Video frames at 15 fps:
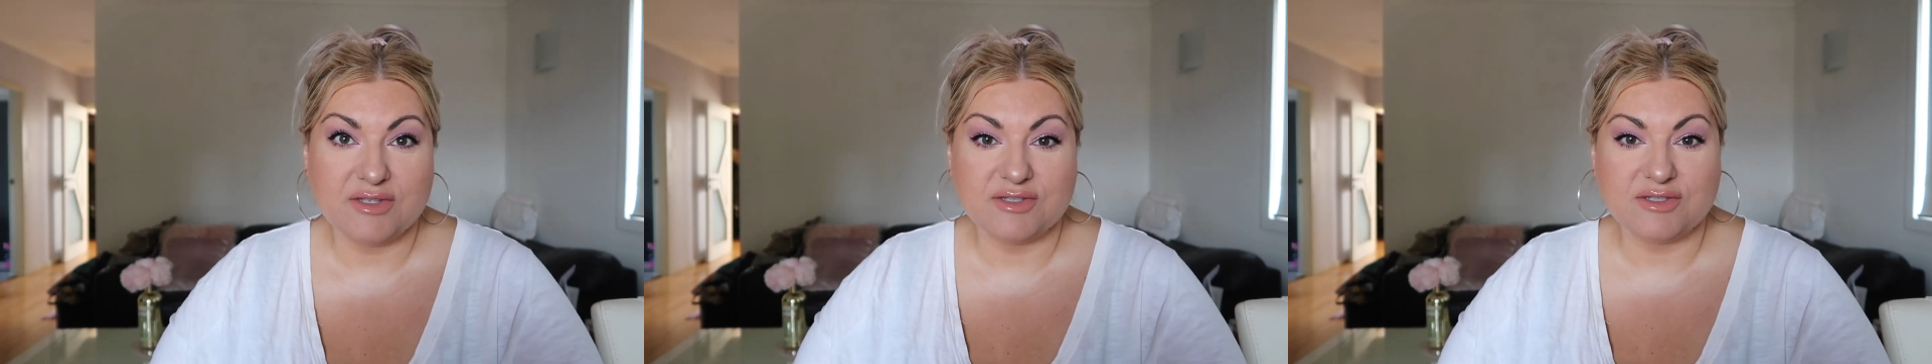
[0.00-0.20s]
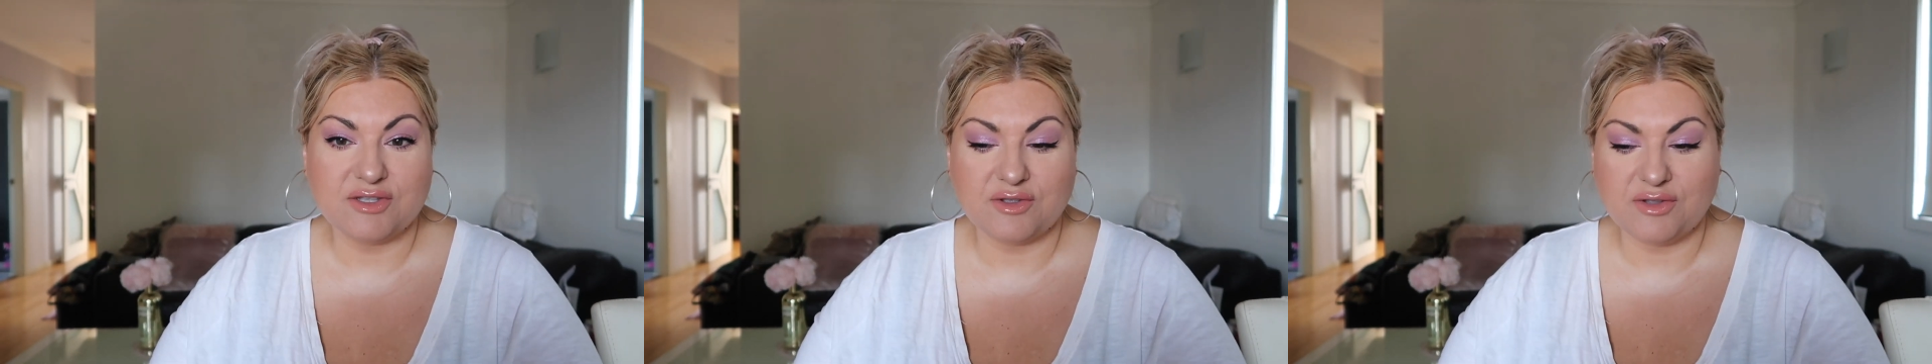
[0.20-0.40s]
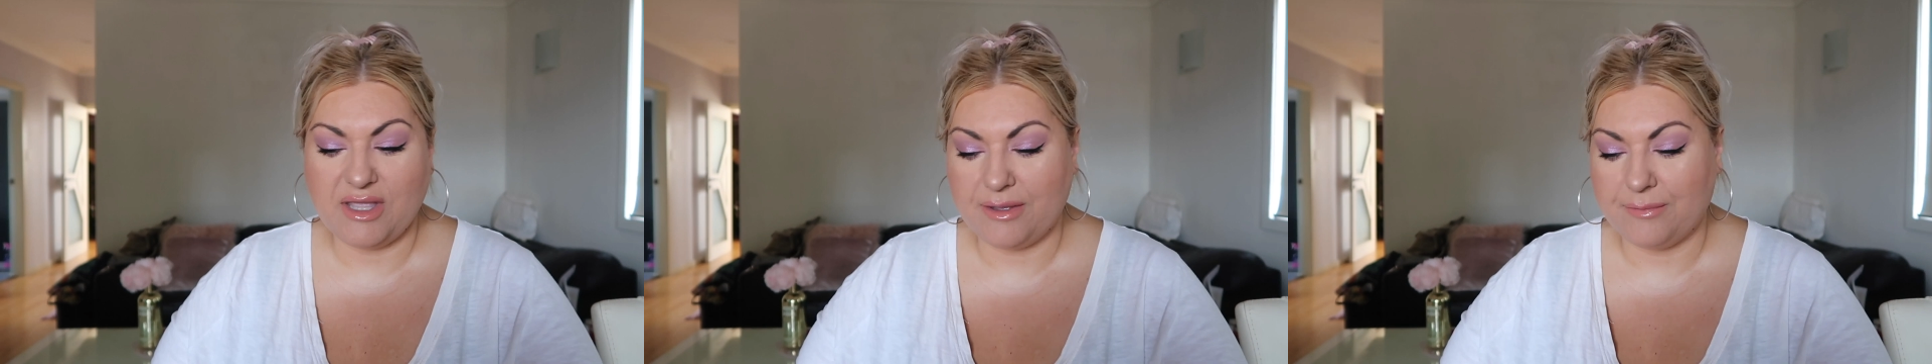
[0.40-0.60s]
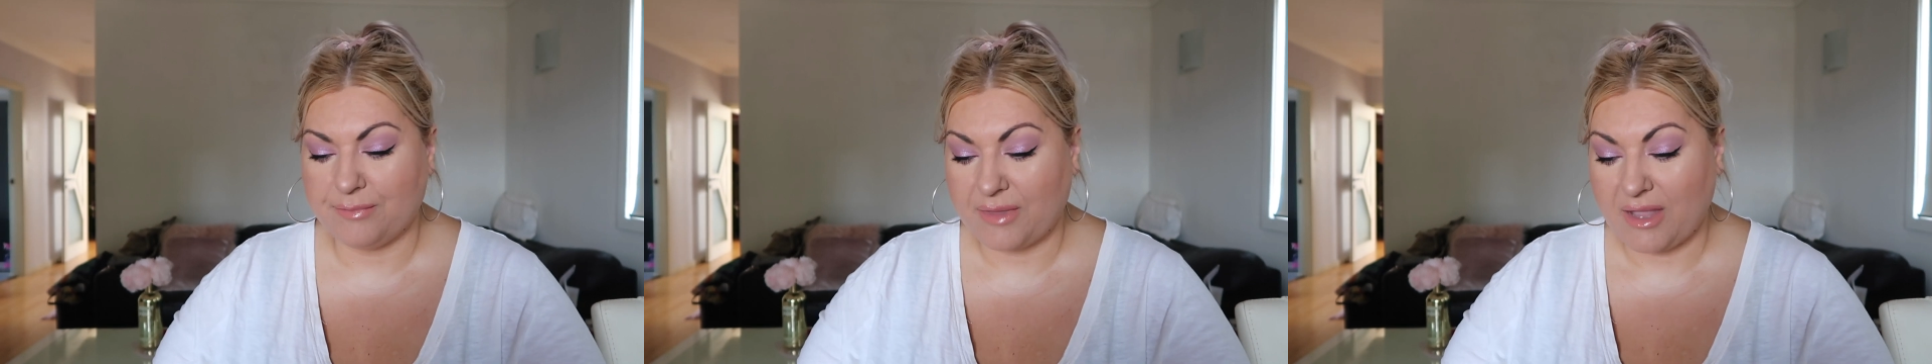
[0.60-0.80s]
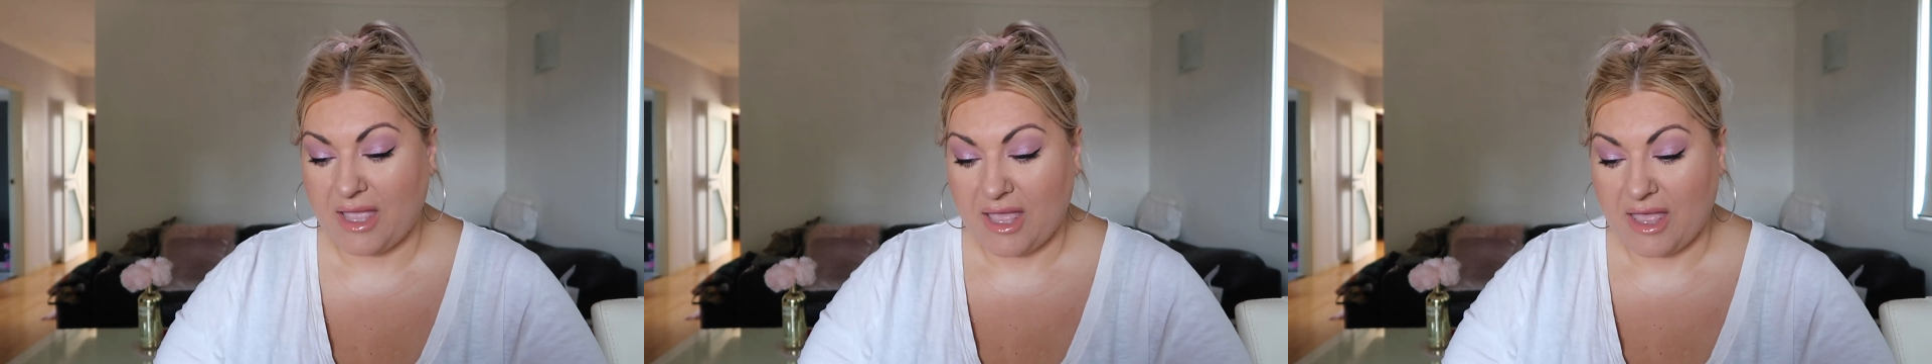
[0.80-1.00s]
So yeah,
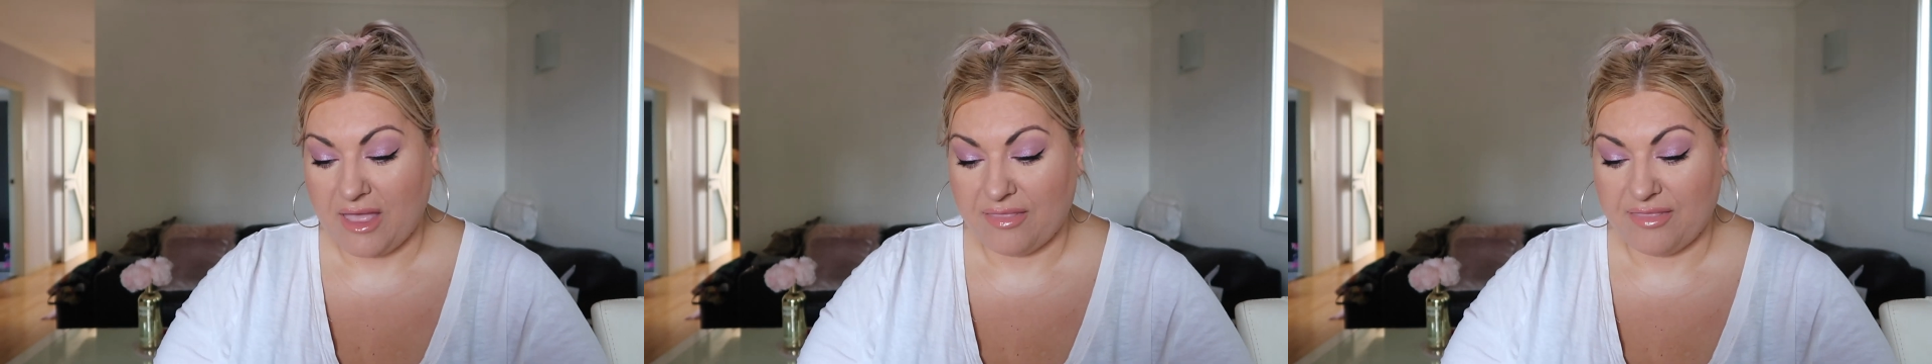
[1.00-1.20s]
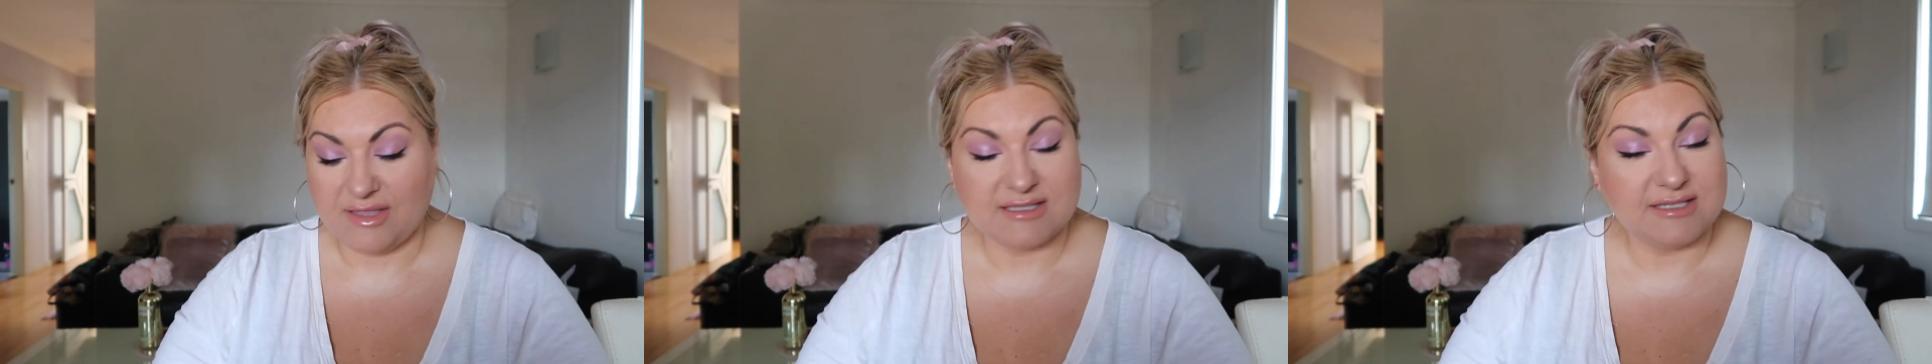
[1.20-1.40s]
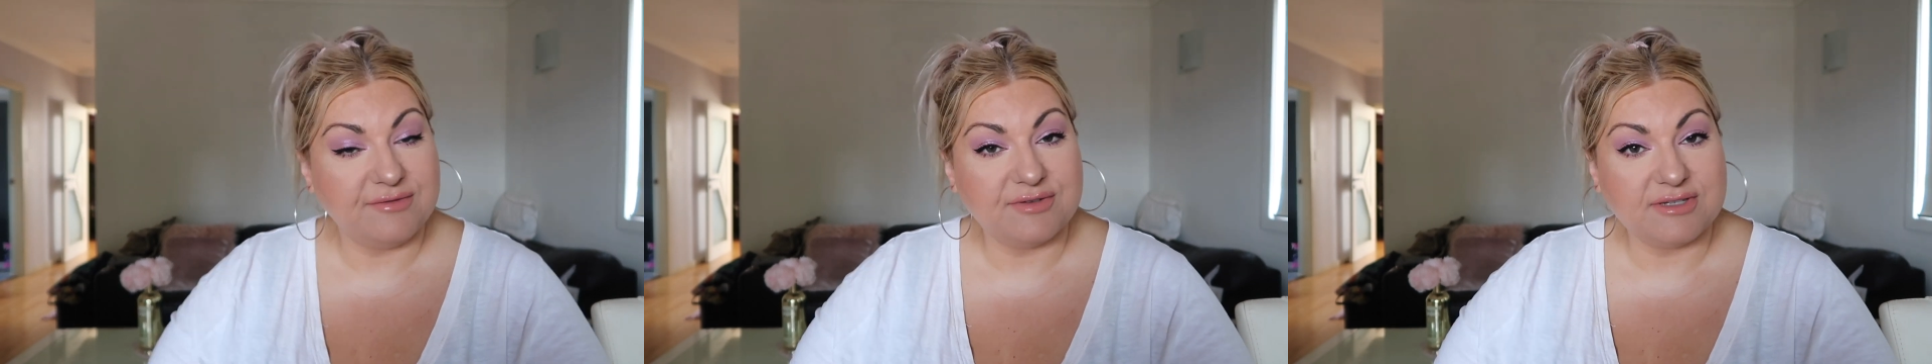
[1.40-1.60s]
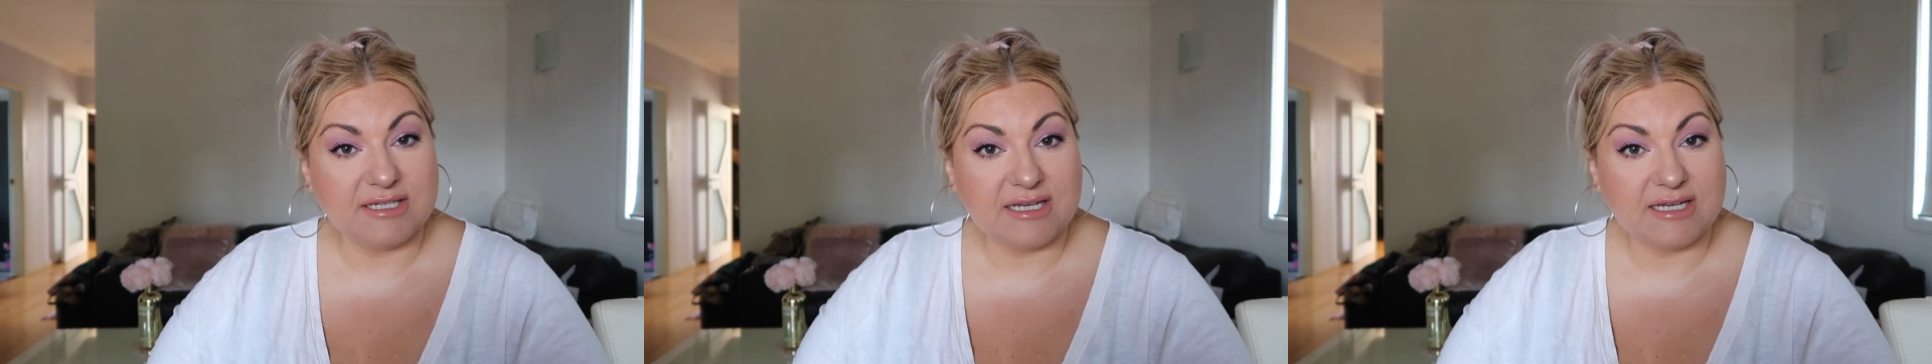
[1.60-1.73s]
that's it for